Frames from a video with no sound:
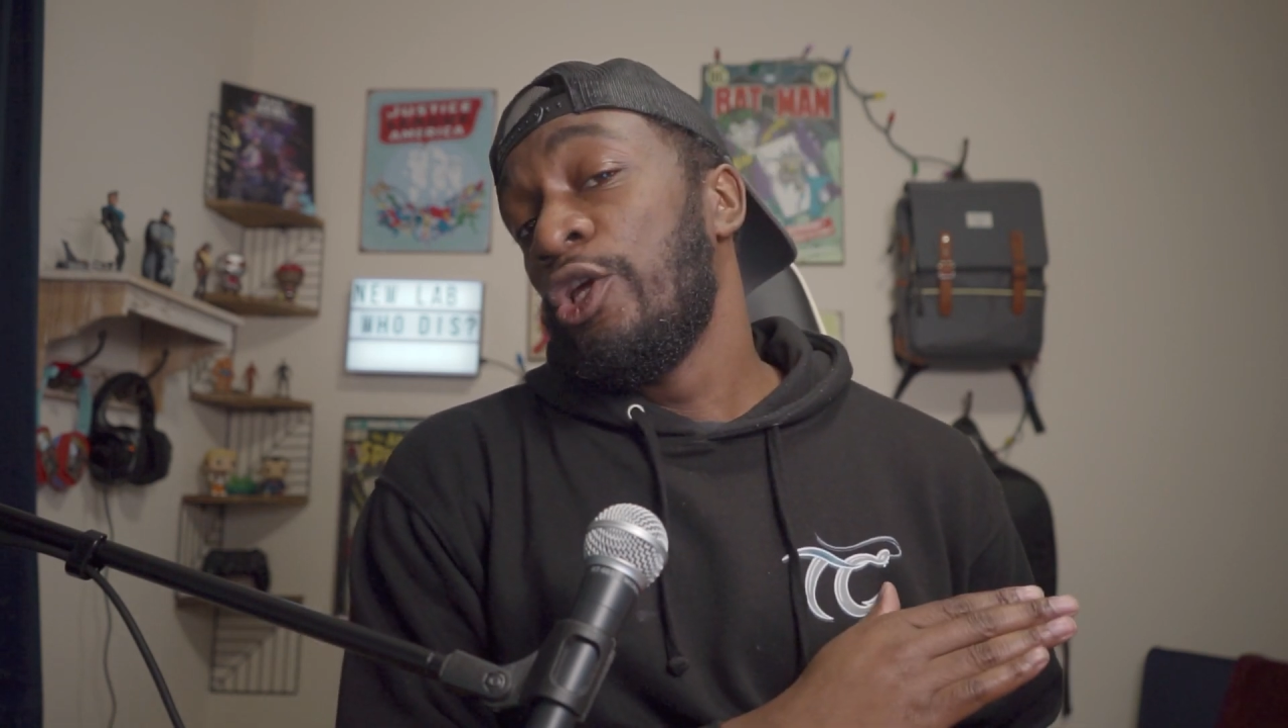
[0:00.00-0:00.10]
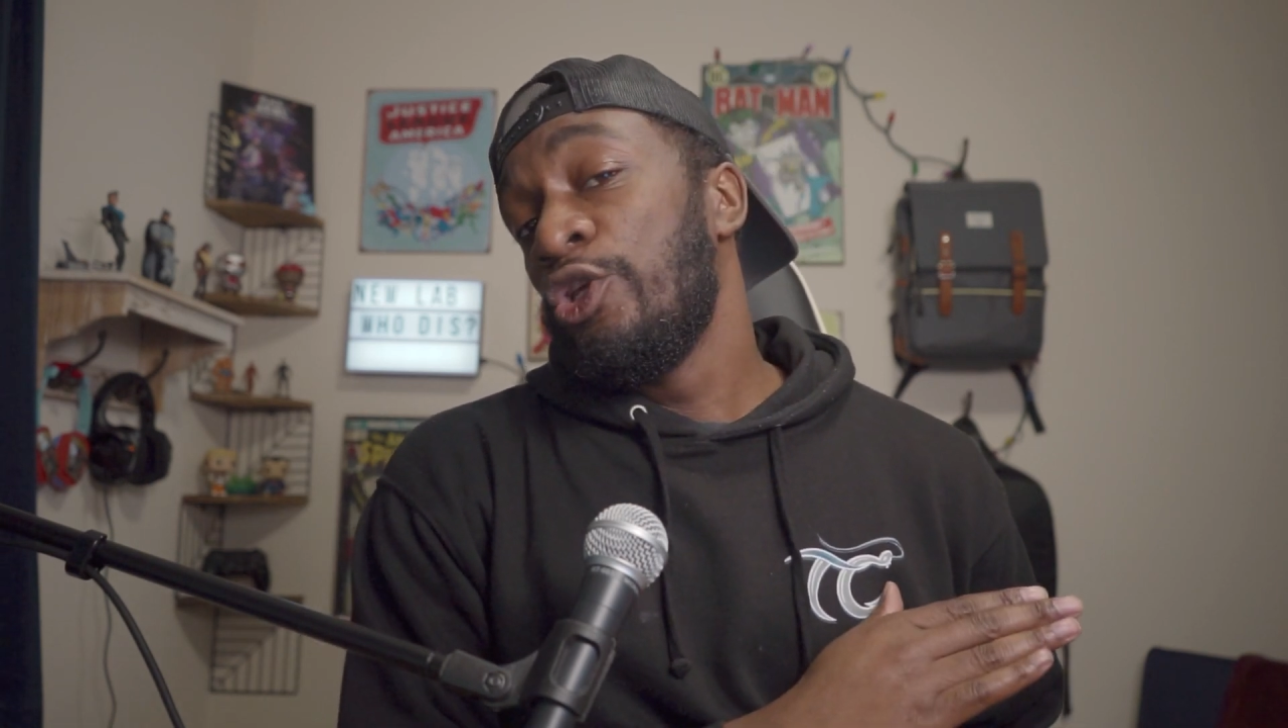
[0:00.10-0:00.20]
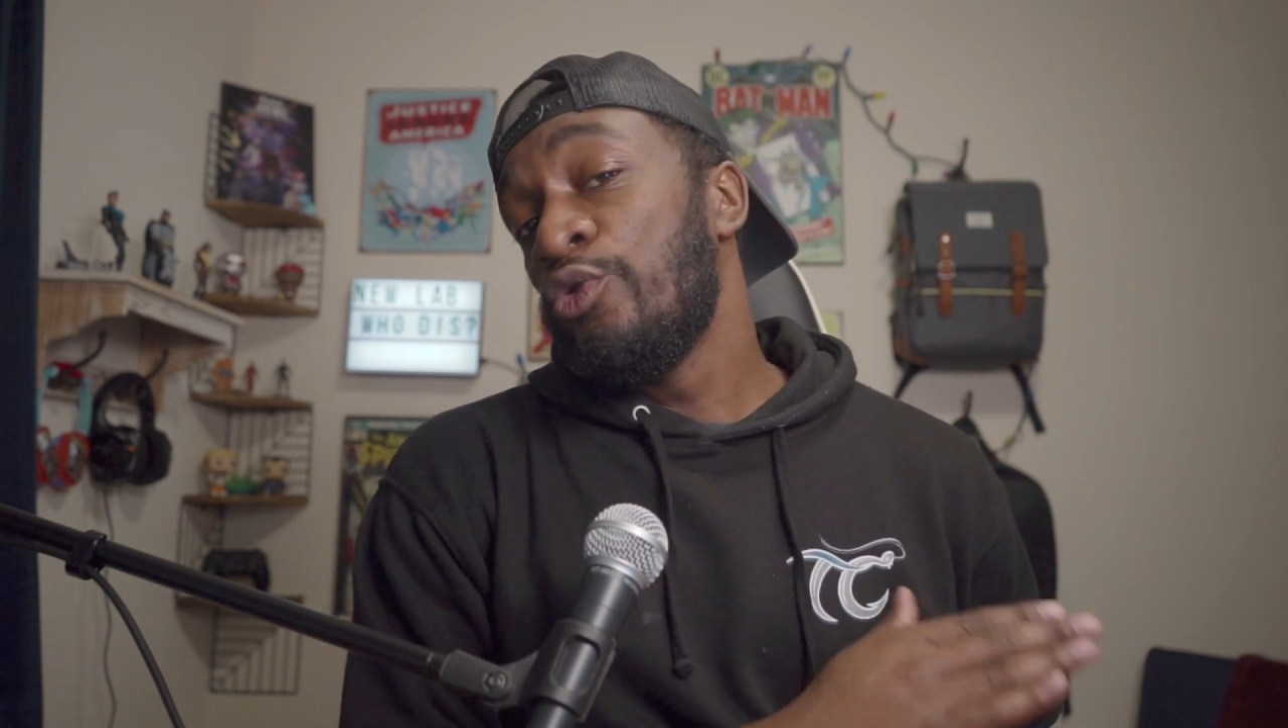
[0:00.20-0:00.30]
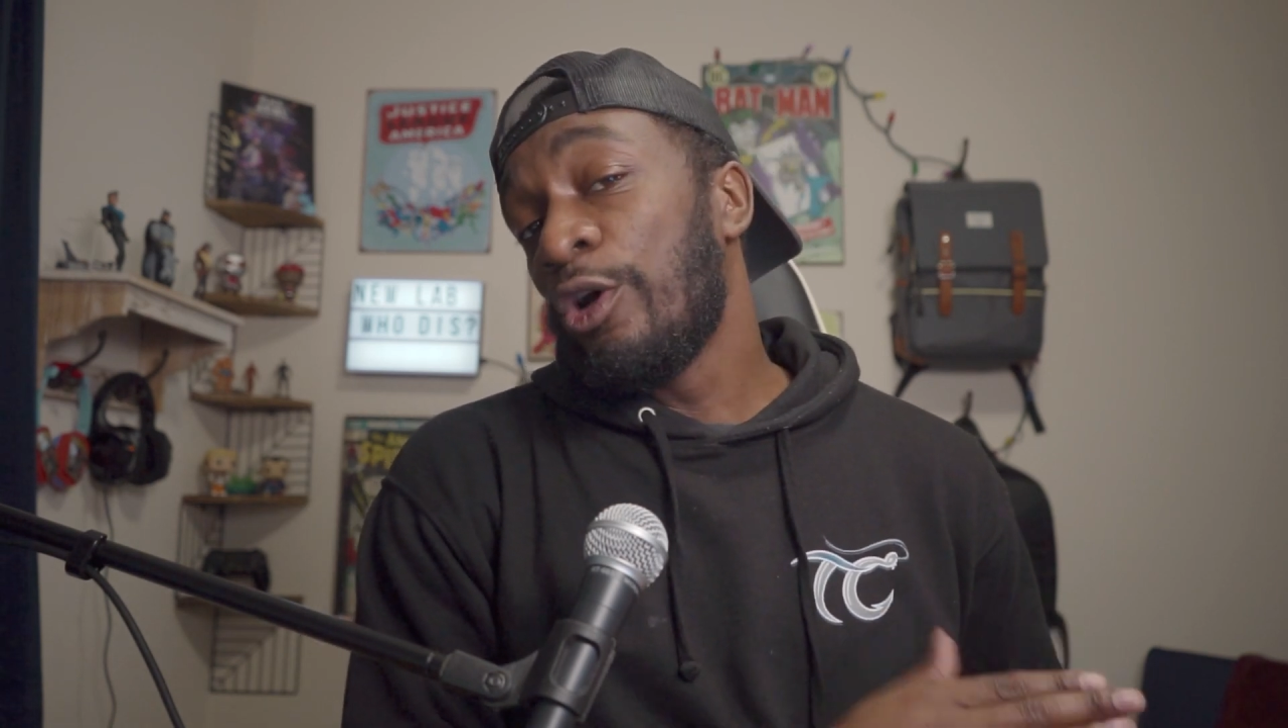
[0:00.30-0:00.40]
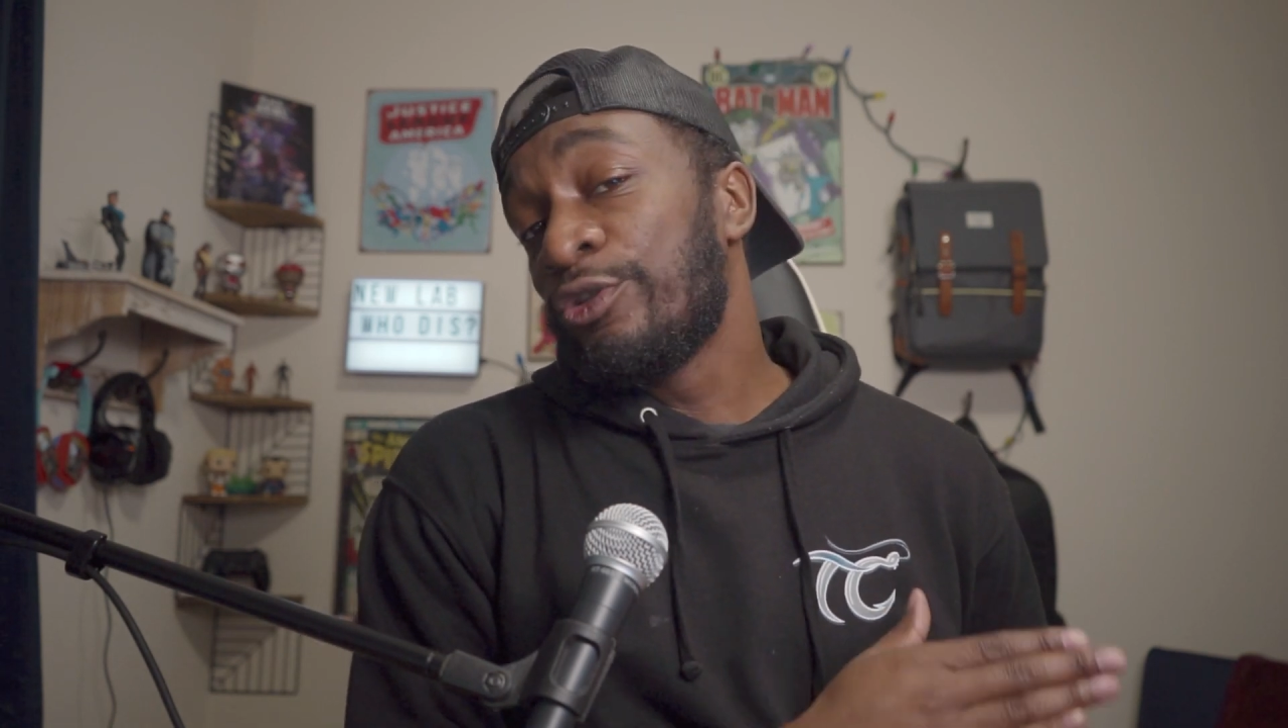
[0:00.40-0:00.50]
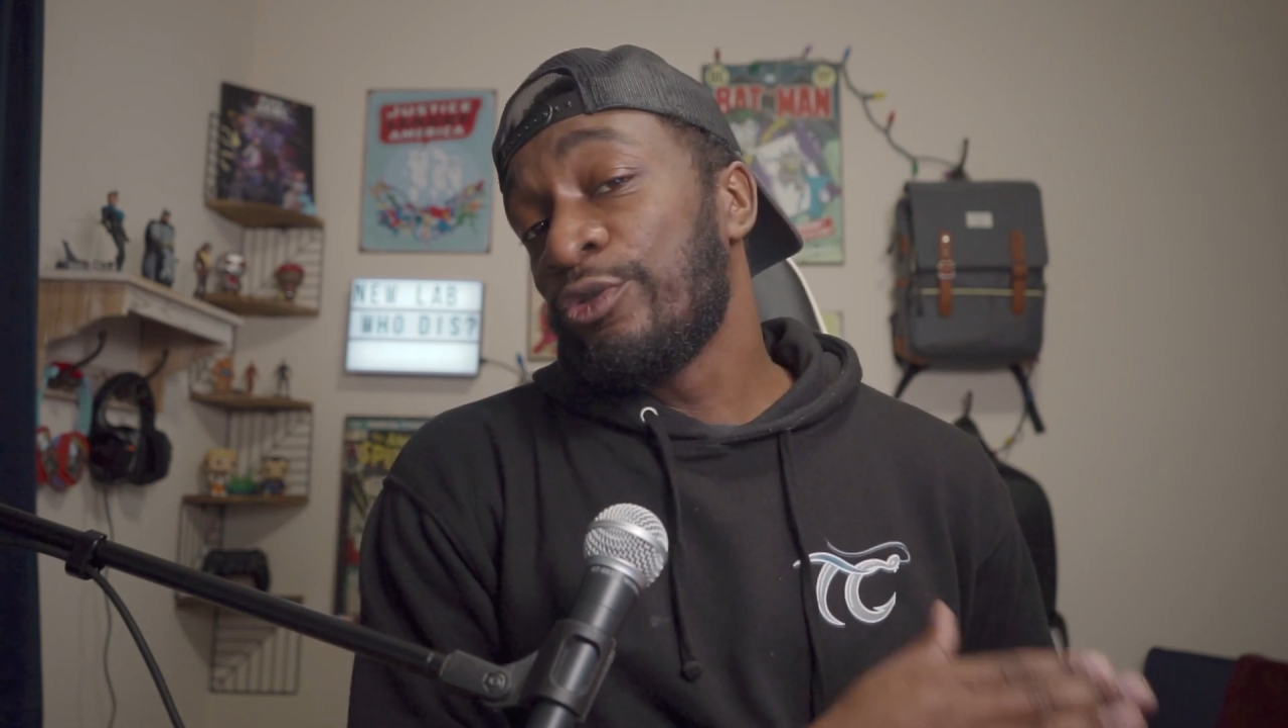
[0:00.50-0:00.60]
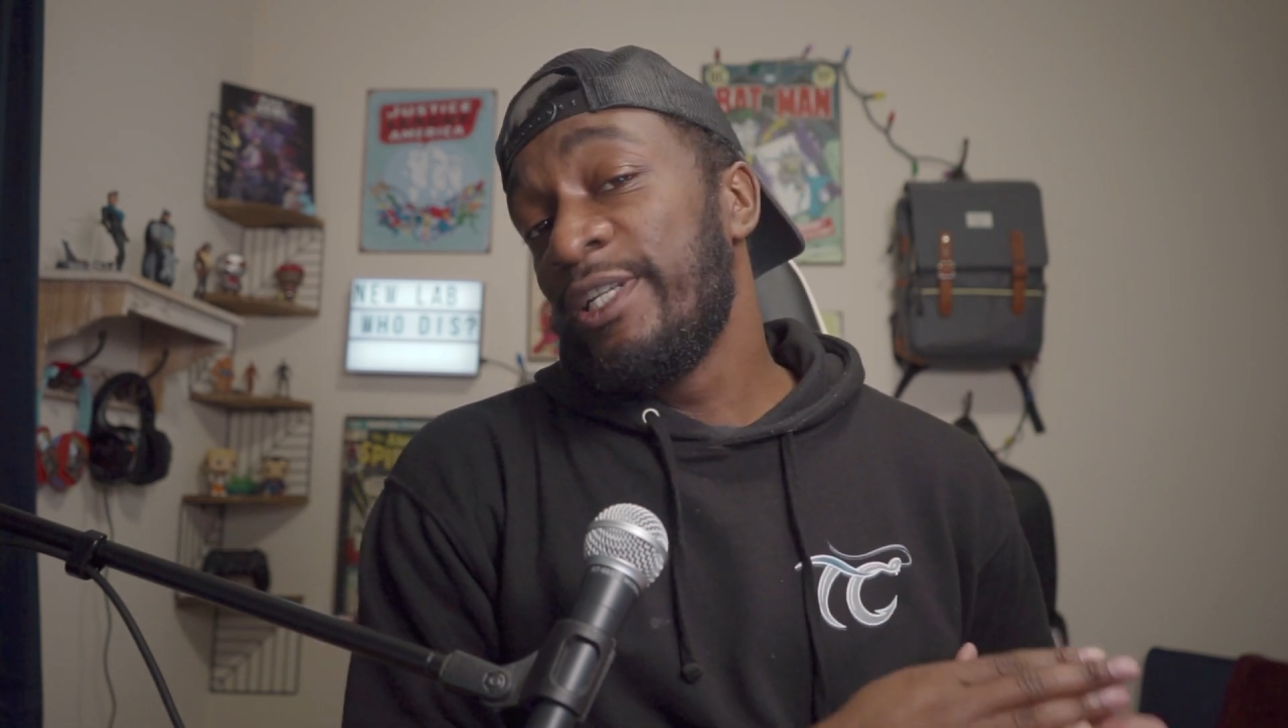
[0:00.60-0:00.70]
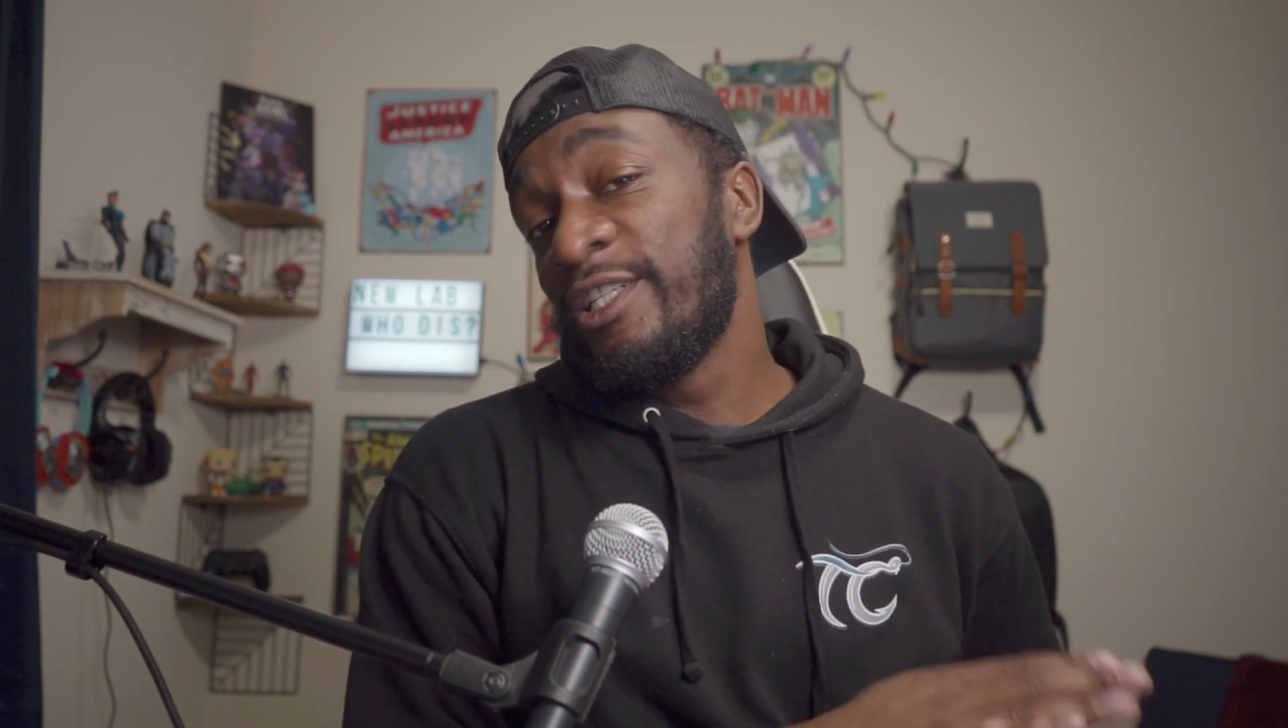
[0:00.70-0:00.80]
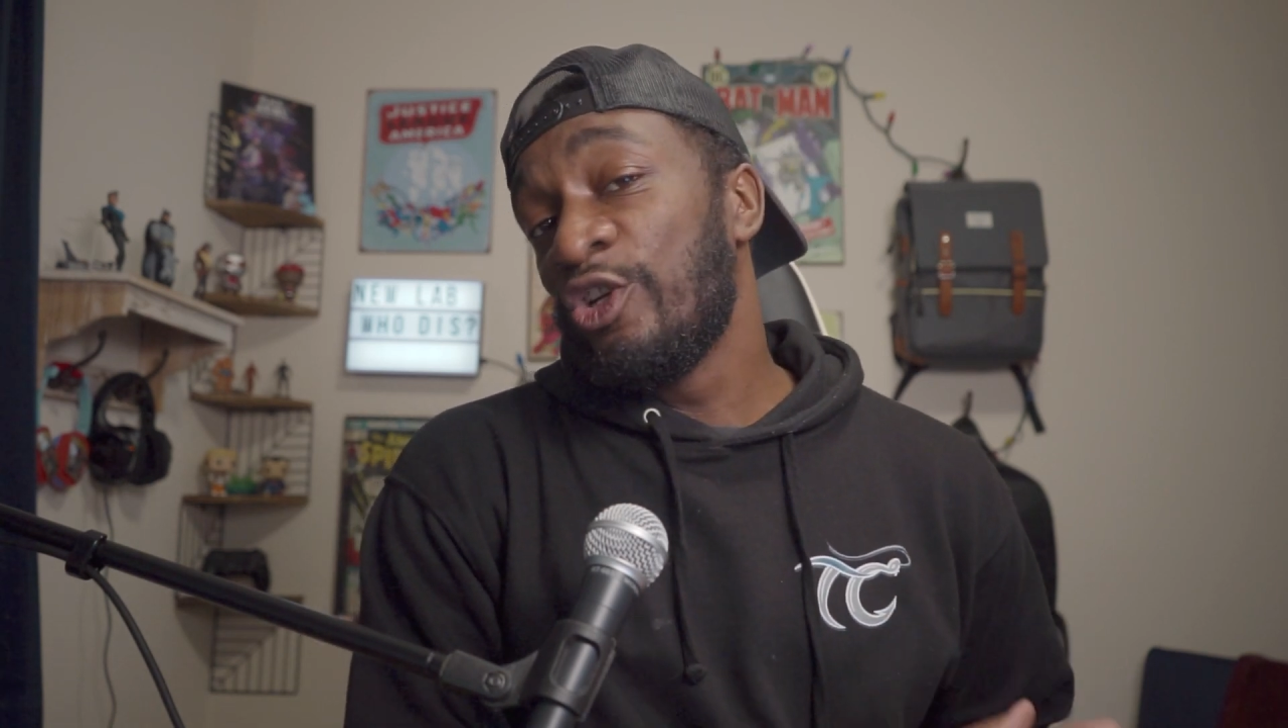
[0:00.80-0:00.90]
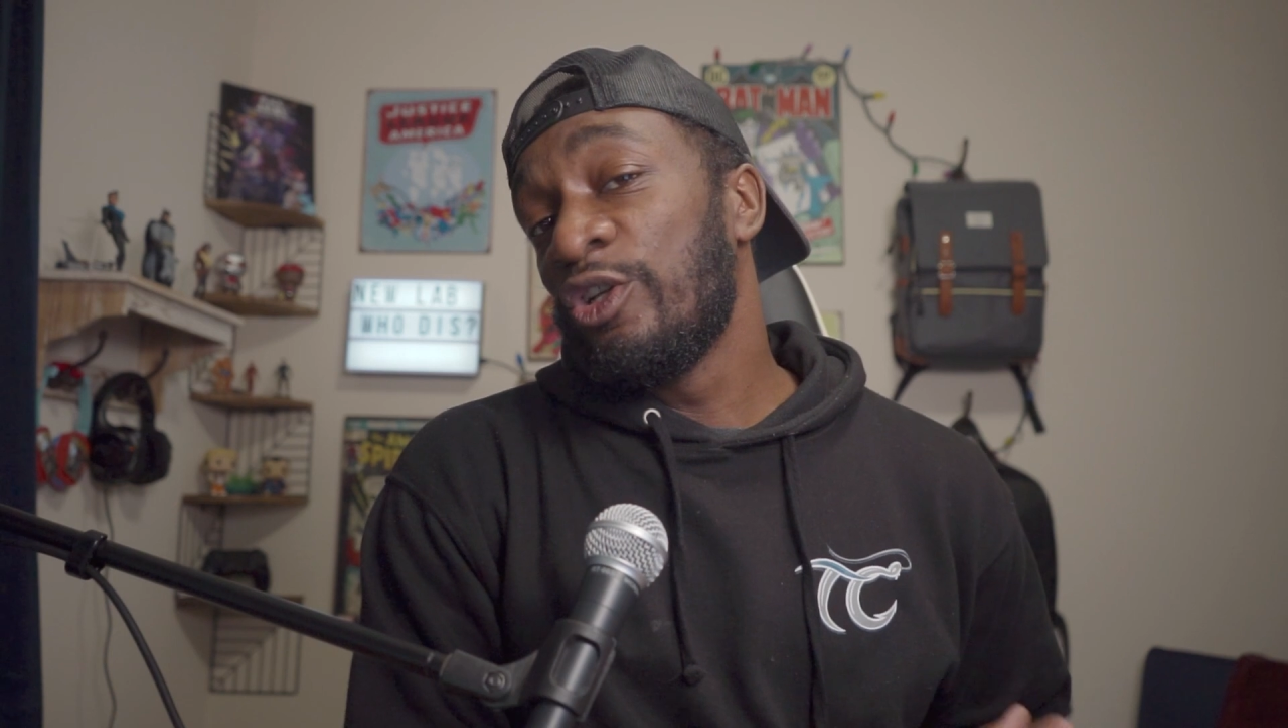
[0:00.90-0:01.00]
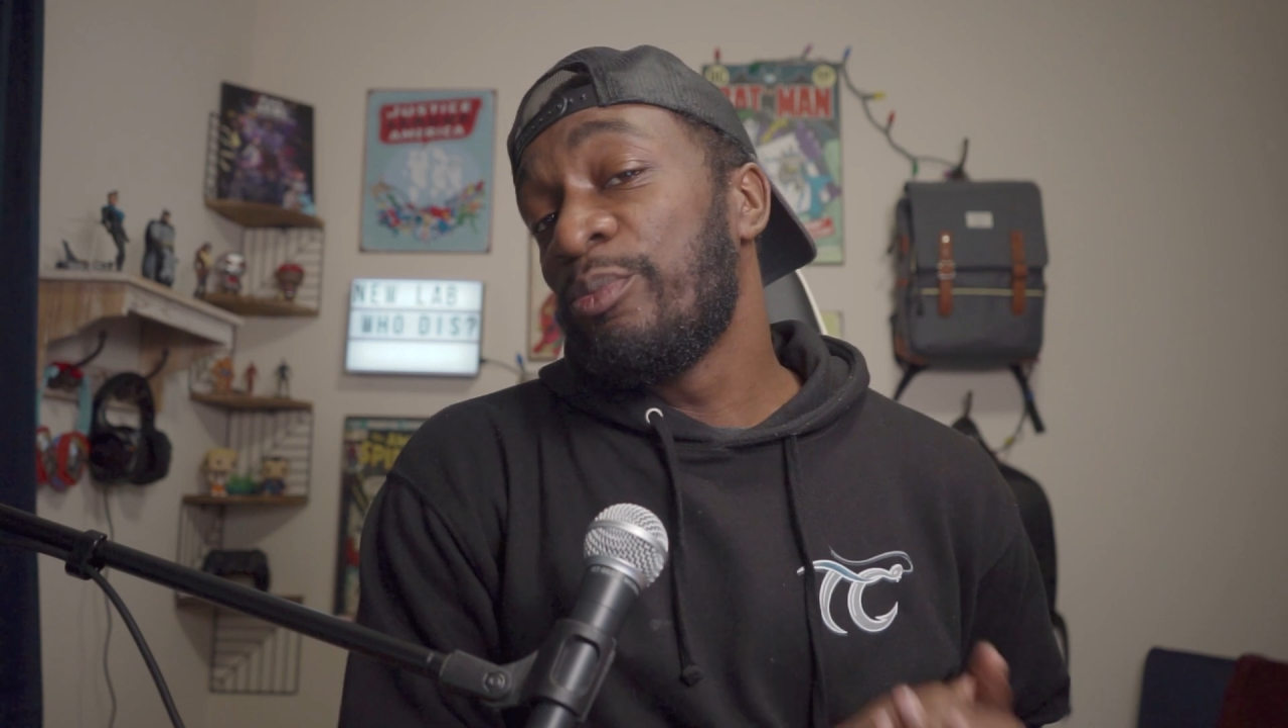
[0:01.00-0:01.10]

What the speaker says: you also need to know